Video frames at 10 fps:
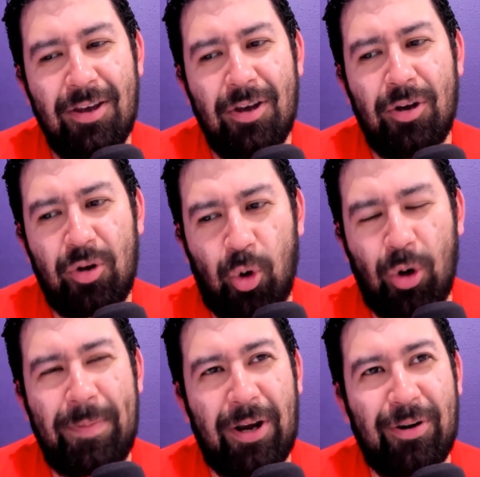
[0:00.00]

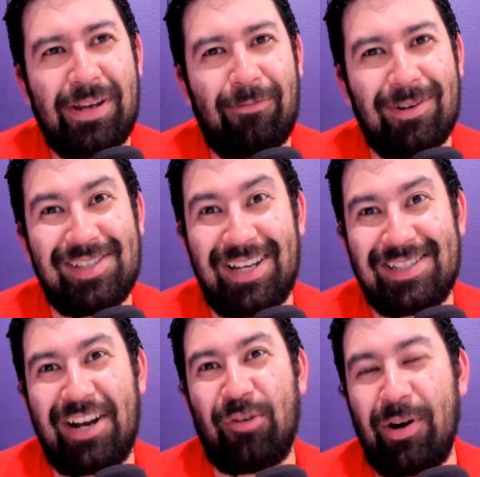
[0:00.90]
Corey Perry, once again,
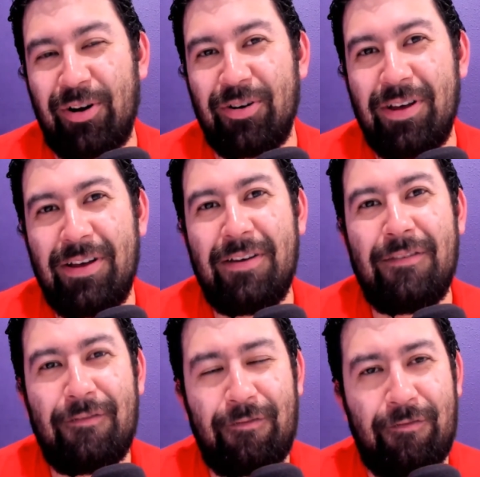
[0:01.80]
tied a record,
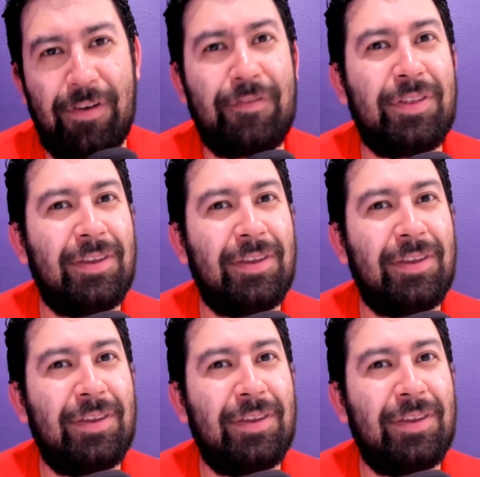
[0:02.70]
fifth